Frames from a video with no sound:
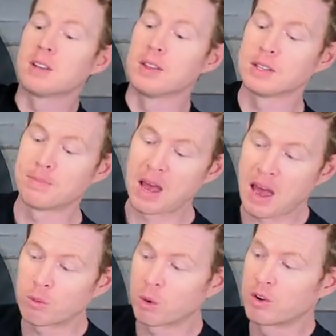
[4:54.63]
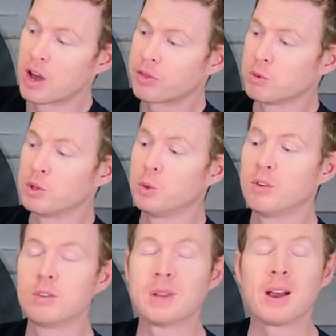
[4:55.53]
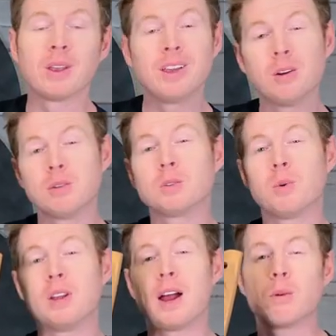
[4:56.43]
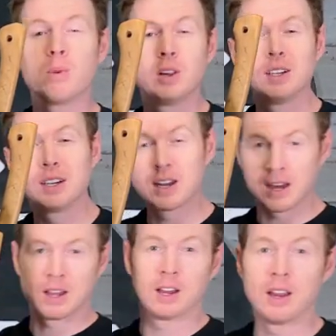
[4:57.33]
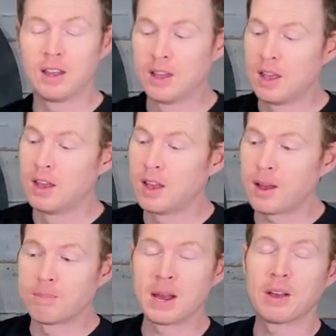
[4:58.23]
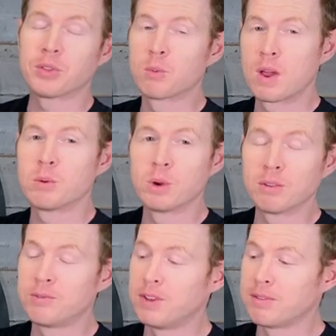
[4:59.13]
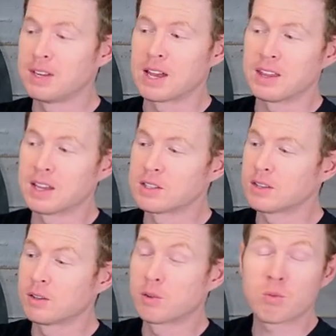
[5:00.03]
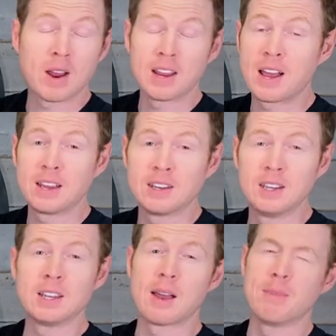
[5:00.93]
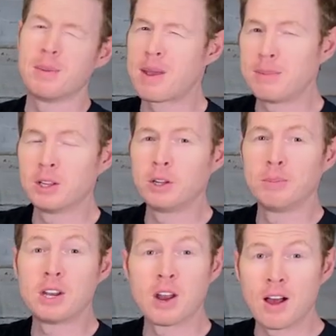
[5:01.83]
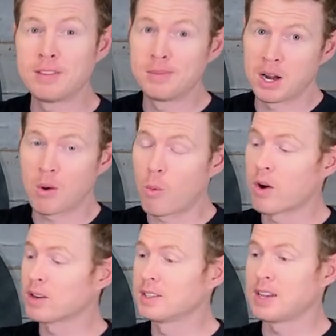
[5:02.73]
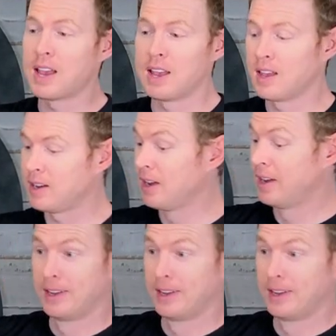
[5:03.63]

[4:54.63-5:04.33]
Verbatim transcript: on this bag. We've gone through two of them. Now here's what I really dug about the Redwing 50. I think it's a great idea. I mean, maybe a little bit novel, but it works and